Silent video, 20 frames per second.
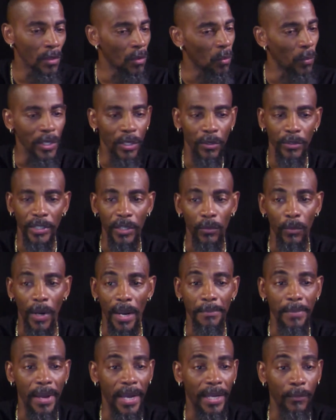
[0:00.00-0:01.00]
We're going to get
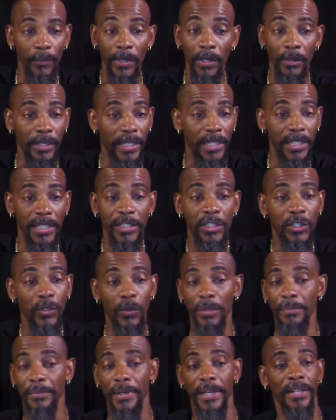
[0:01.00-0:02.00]
right back. We're going to get into
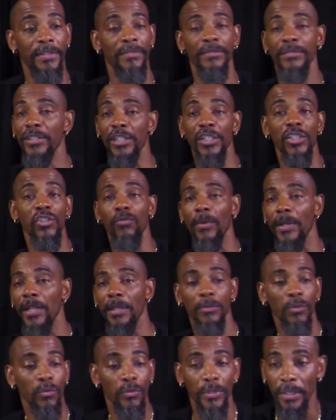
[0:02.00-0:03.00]
it, man. Just straight
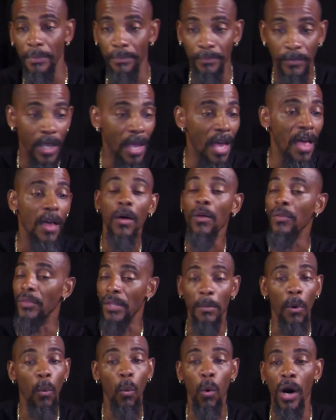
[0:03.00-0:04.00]
up the rip.
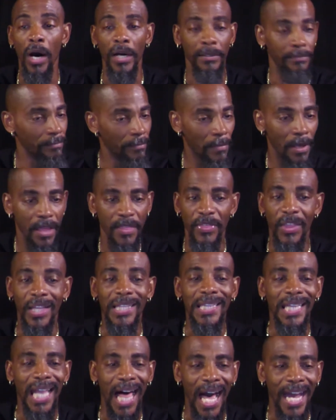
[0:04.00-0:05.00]
Number 1, the
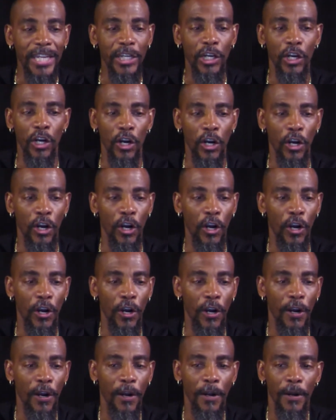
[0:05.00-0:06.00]
liar.
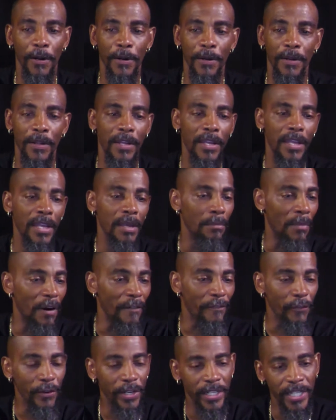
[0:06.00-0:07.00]
My
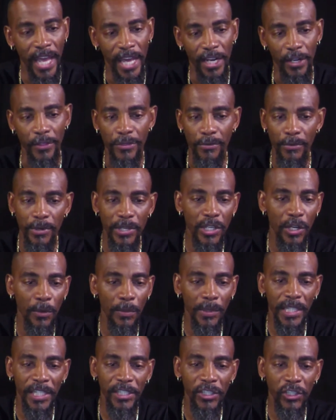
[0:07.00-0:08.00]
friend had a 3-year
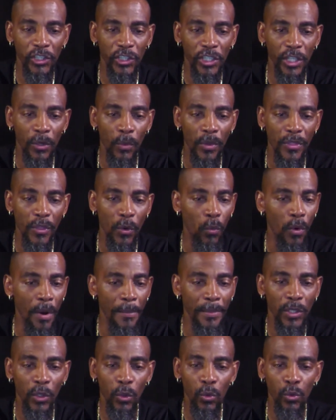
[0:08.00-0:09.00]
relationship with a
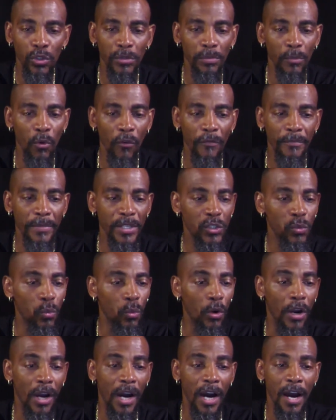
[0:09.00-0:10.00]
woman whose movements
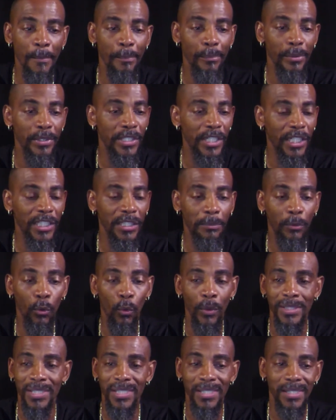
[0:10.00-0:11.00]
were unpredictable
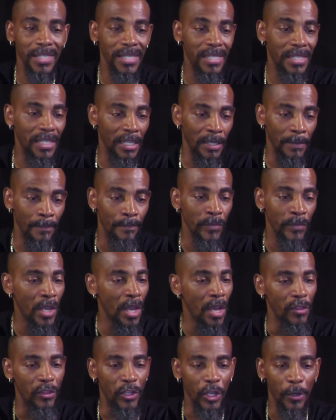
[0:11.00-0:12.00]
and sneaky.
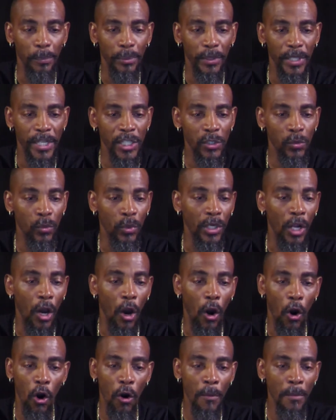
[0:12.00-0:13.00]
Their plans would
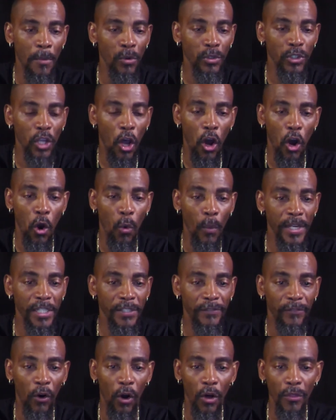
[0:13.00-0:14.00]
almost always
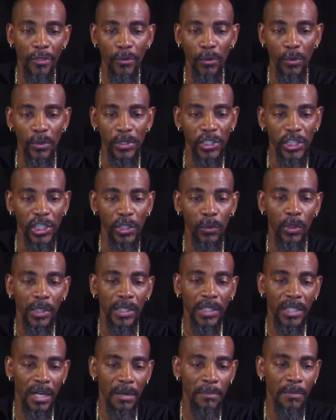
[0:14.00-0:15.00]
fall through, and she
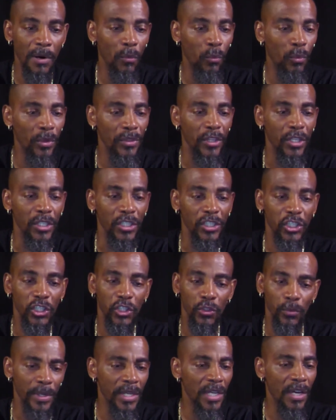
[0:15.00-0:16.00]
would come up with a
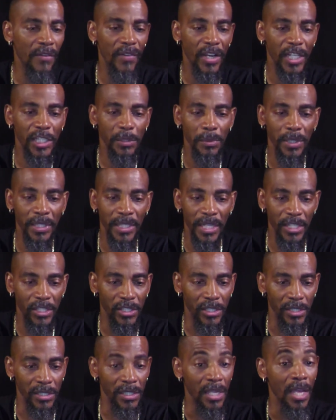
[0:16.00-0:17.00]
string of
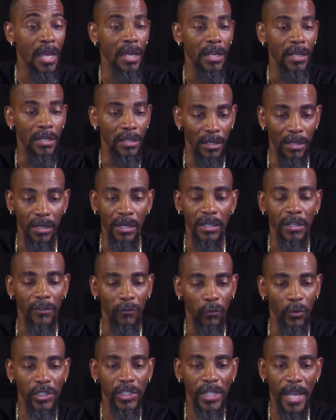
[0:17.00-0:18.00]
explanations, none of
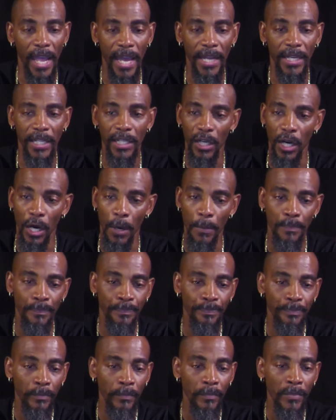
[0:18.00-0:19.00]
which added up.
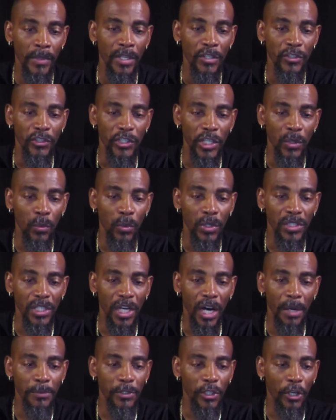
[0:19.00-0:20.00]
She was
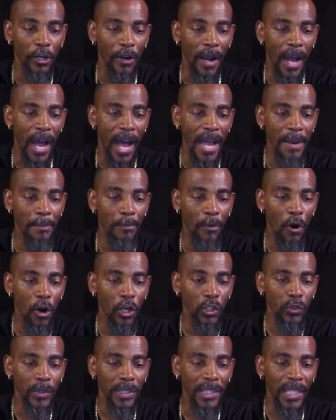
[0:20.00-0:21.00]
up to her
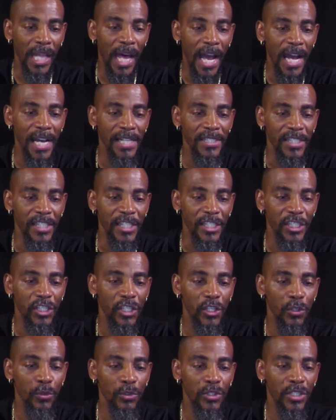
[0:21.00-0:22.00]
eyeballs with lies and
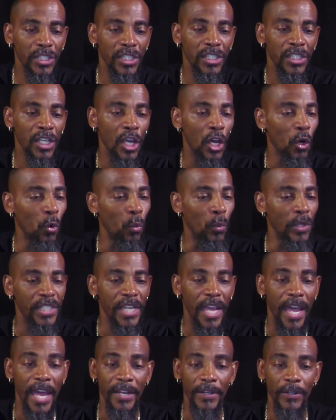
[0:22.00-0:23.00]
excuses which
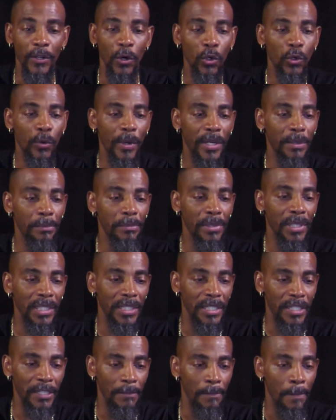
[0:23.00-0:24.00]
had no
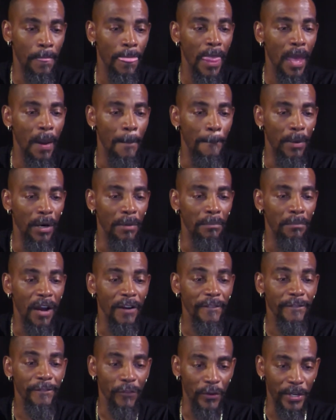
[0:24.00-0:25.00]
credibility. But
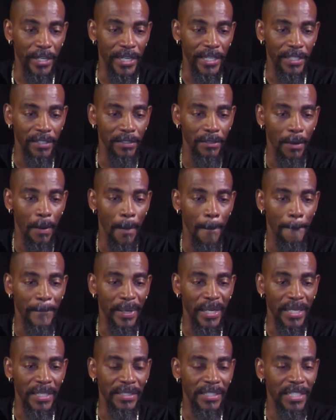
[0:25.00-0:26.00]
my friend,
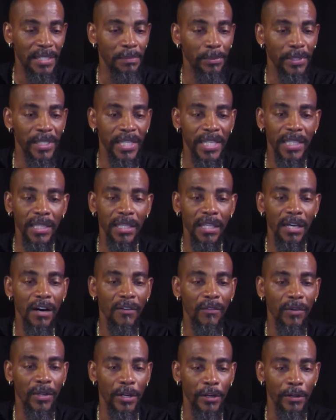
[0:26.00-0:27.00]
being deeply in love
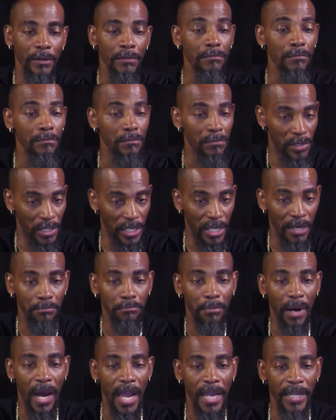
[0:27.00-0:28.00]
with her, kept
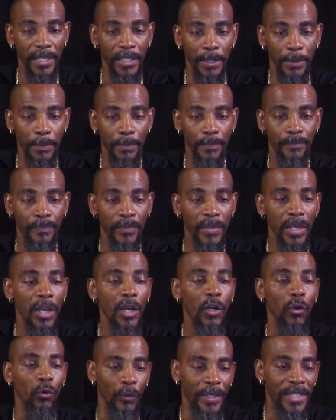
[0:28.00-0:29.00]
buying them.
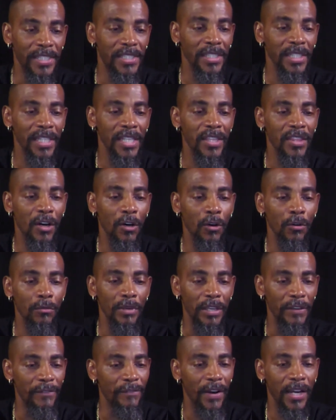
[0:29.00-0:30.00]
Recently, though,
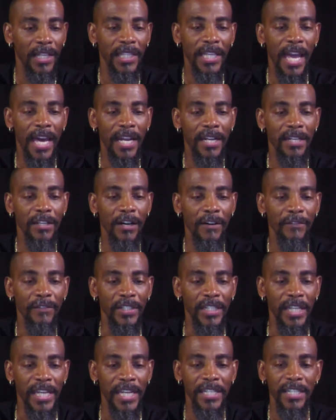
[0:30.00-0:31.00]
he finally had enough
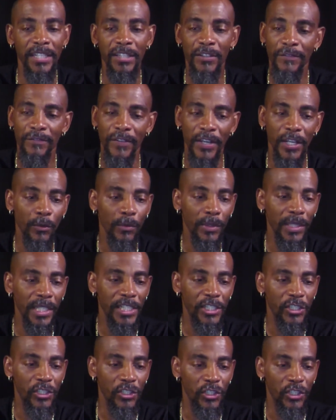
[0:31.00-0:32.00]
and ended the fake
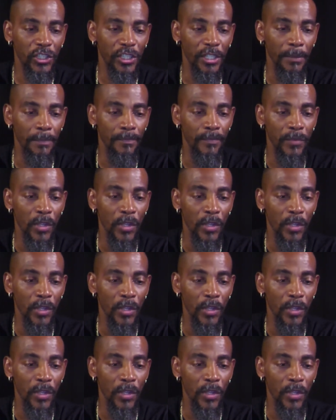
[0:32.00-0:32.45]
relationship.